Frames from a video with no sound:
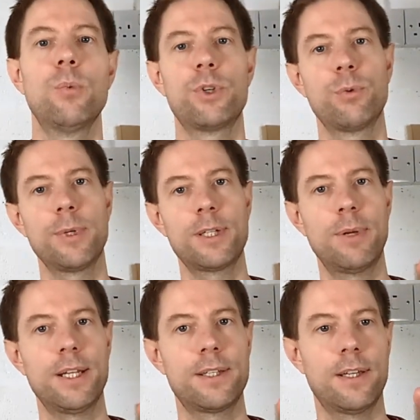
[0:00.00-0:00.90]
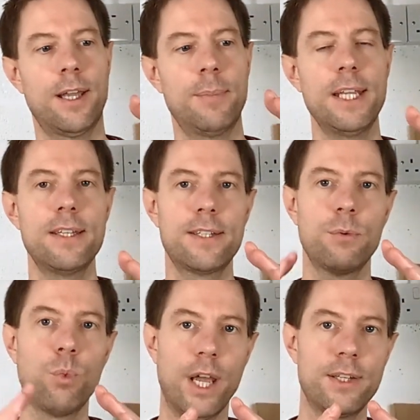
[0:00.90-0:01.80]
which will be split east
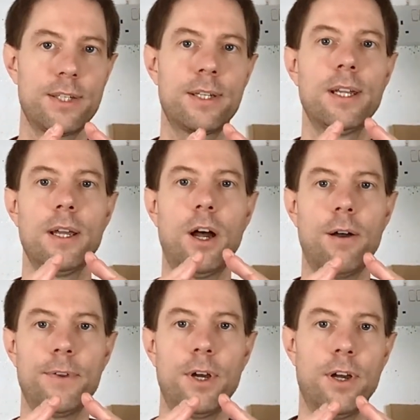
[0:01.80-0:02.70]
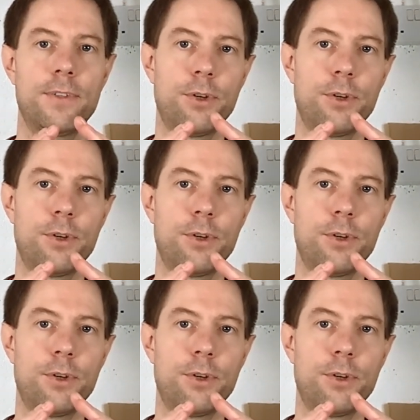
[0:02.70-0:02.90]
and west, half and half.